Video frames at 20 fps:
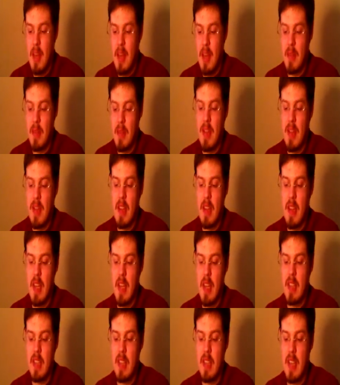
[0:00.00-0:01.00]
But then
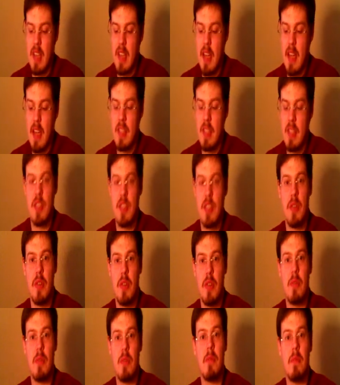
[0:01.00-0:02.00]
they decided
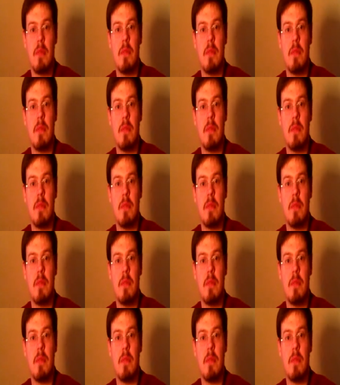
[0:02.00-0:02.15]
to